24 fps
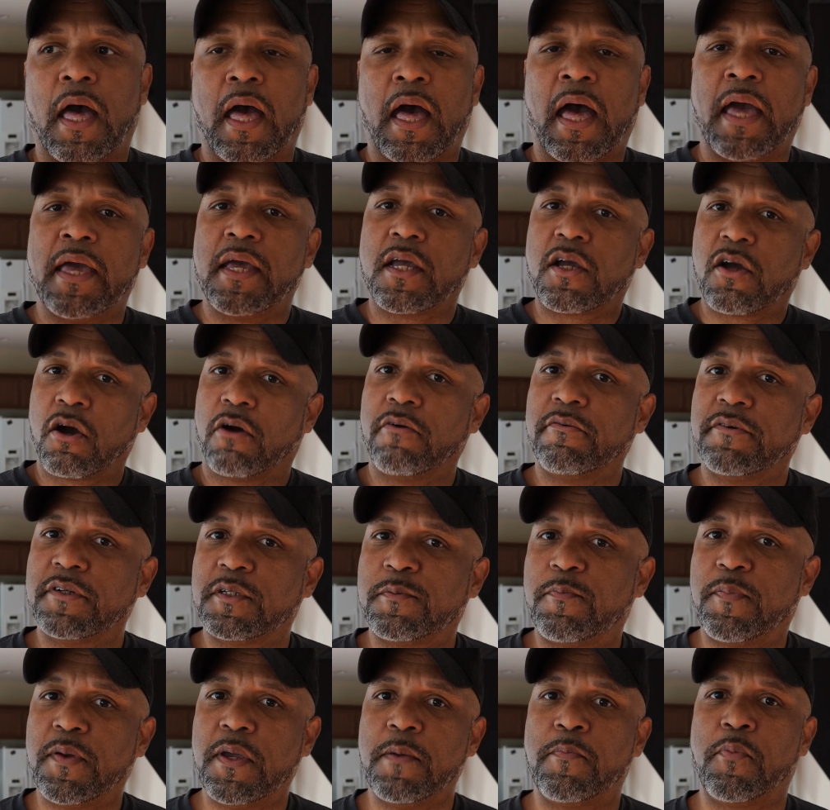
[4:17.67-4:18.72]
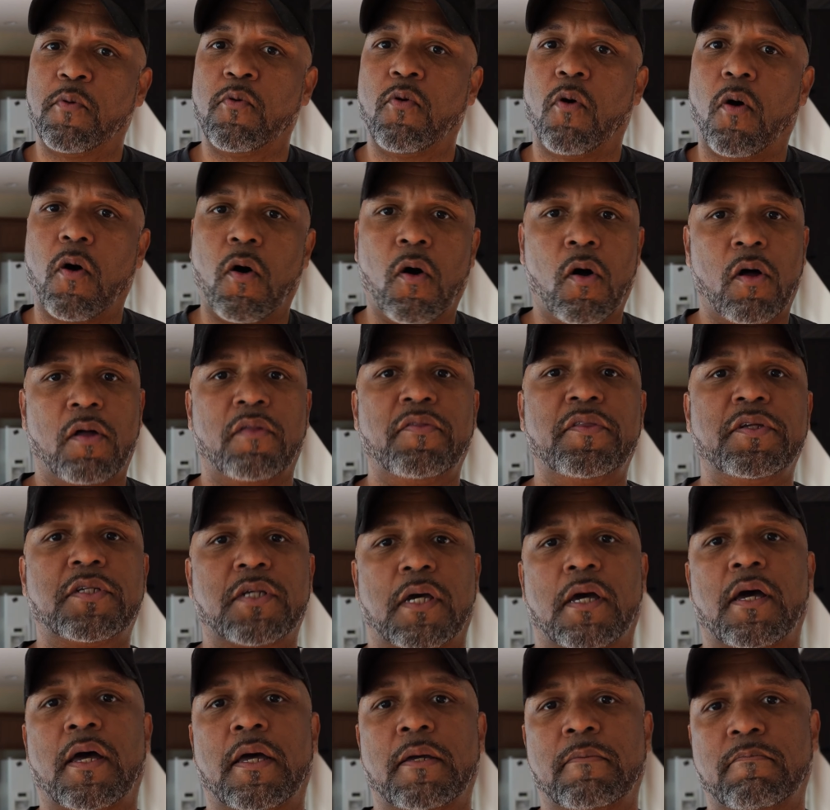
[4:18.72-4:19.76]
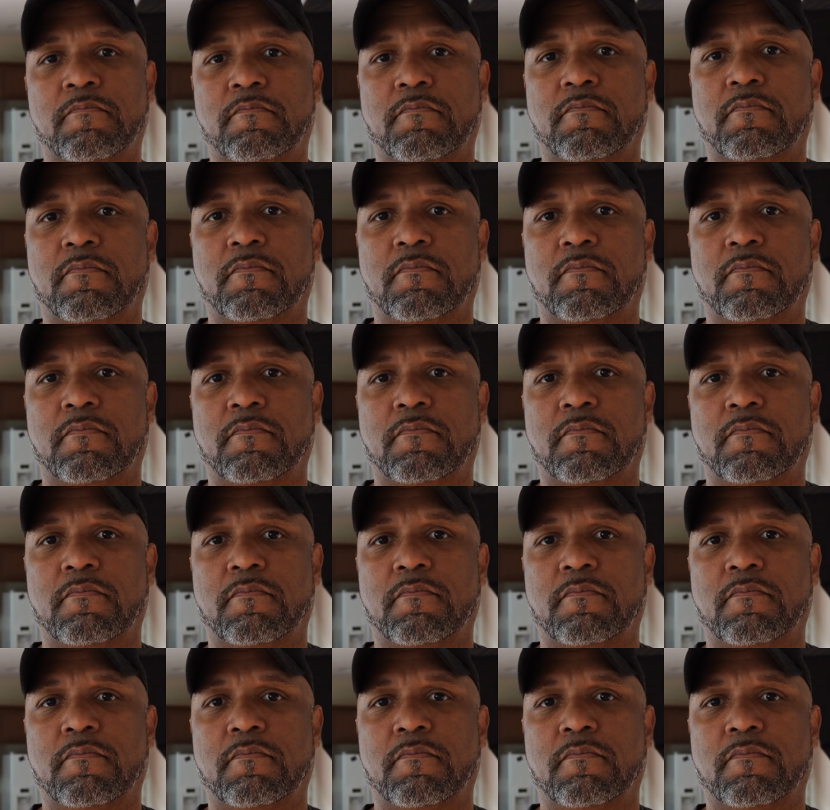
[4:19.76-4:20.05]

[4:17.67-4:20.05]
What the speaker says: I encourage people all the time,